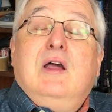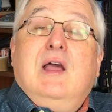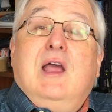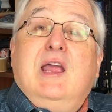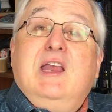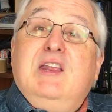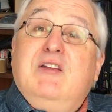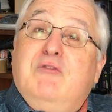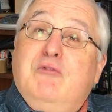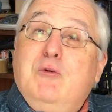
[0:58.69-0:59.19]

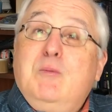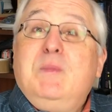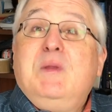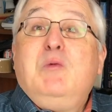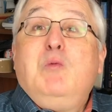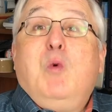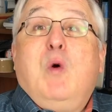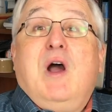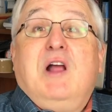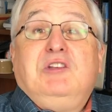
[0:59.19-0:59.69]
And if you've
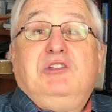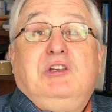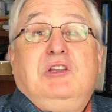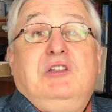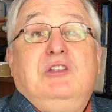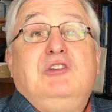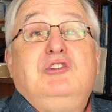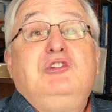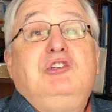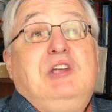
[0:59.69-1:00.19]
been watching
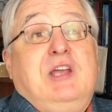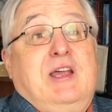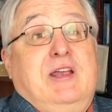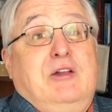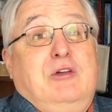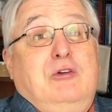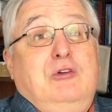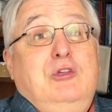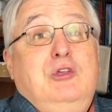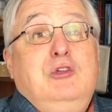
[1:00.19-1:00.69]
this
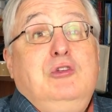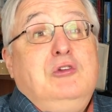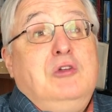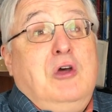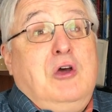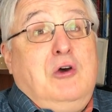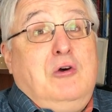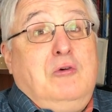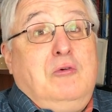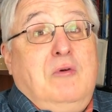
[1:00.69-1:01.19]
channel, you
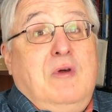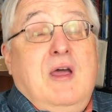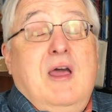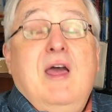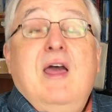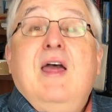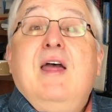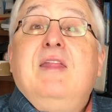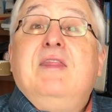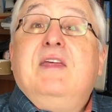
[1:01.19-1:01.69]
know
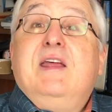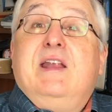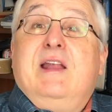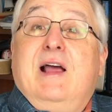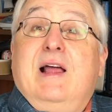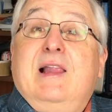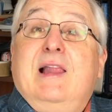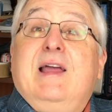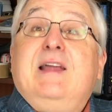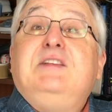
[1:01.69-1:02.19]
that
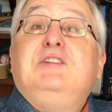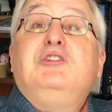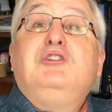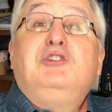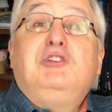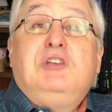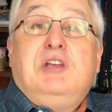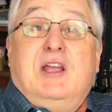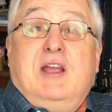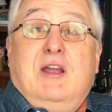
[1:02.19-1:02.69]
I like to
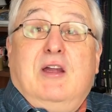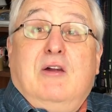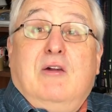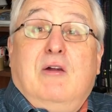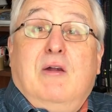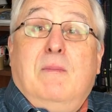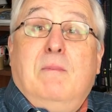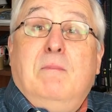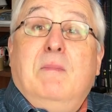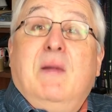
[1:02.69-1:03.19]

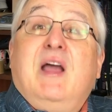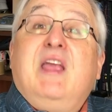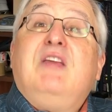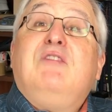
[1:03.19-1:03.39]
share my